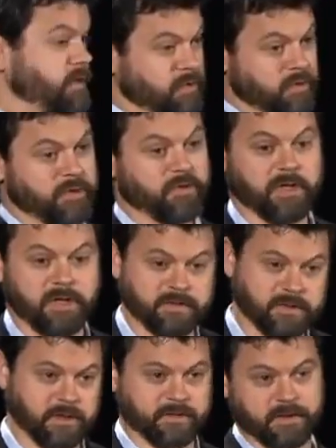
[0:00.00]
you. Two
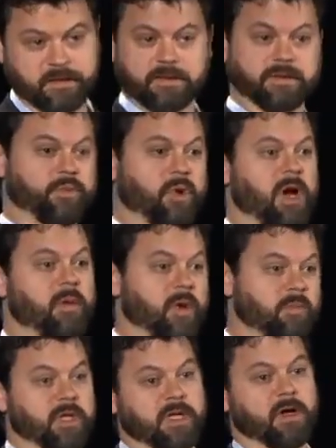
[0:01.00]
degrees Celsius is
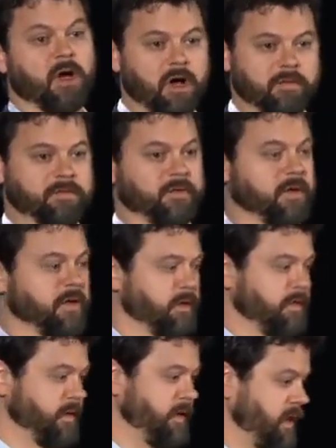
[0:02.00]
probably off
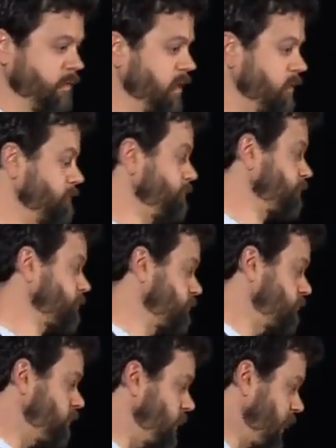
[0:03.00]
the table.
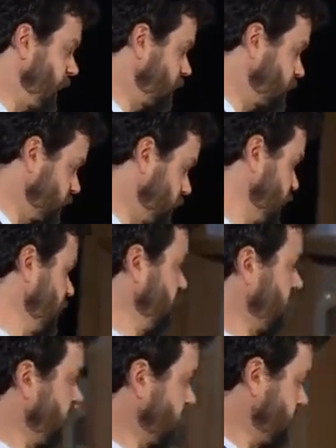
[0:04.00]
So
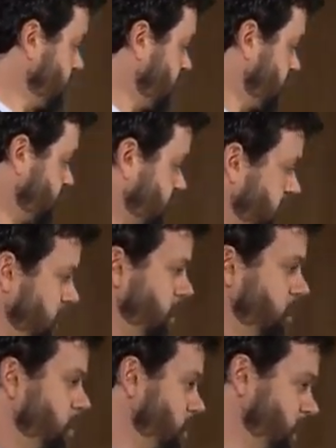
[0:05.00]
then the question becomes,
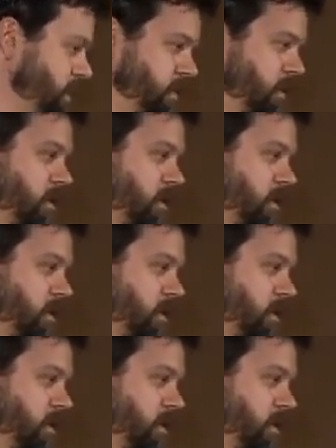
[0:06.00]
well, what